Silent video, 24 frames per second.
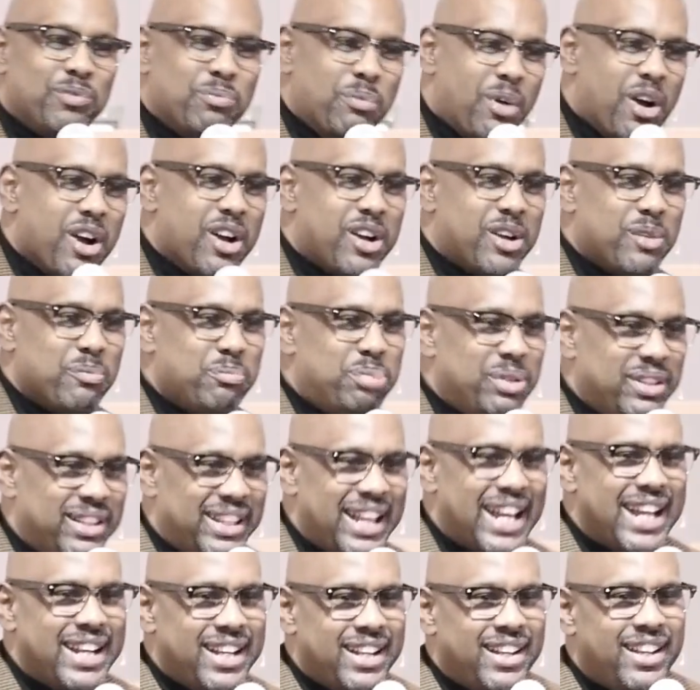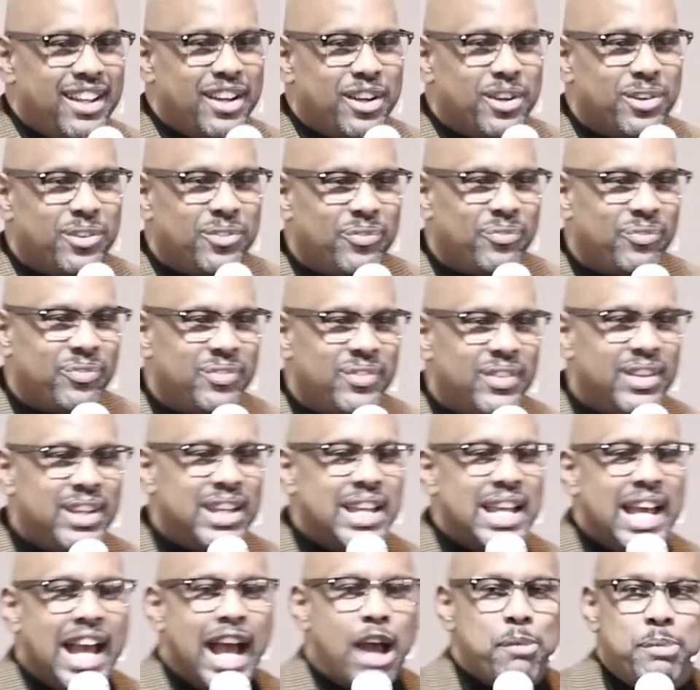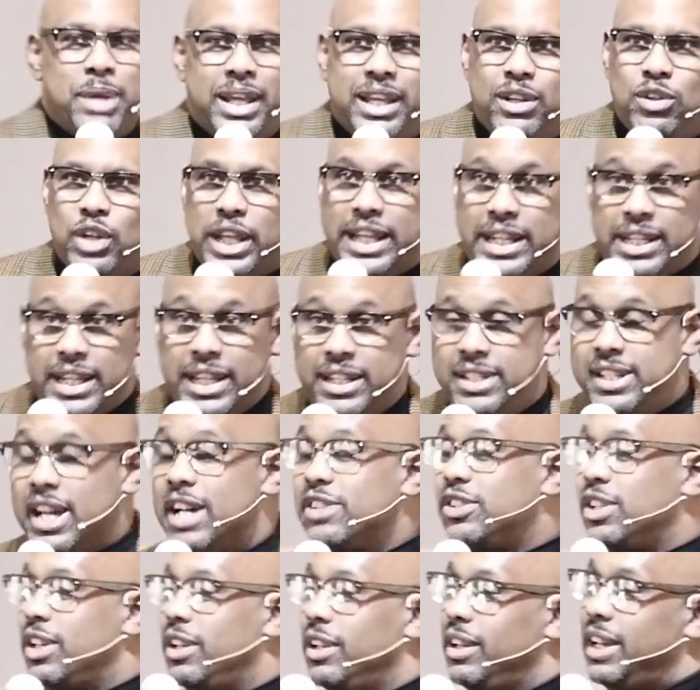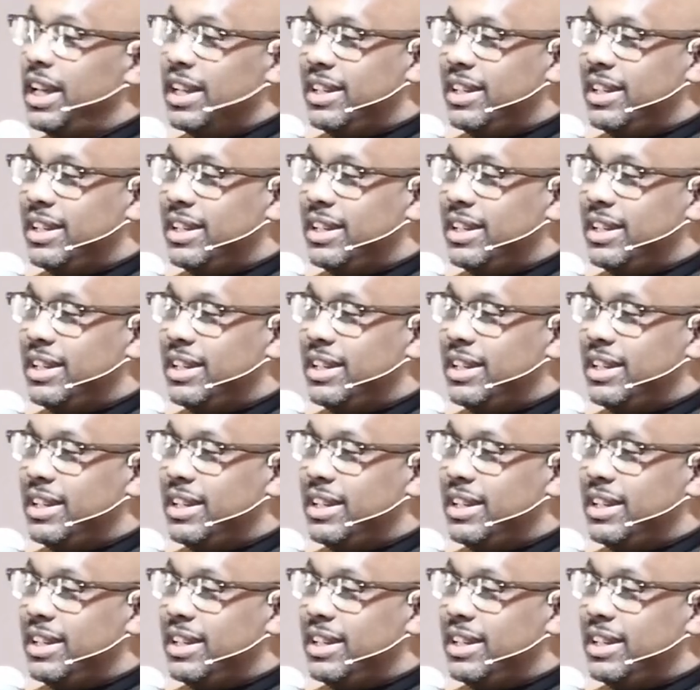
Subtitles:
Mark put that in there? I mean, he doesn't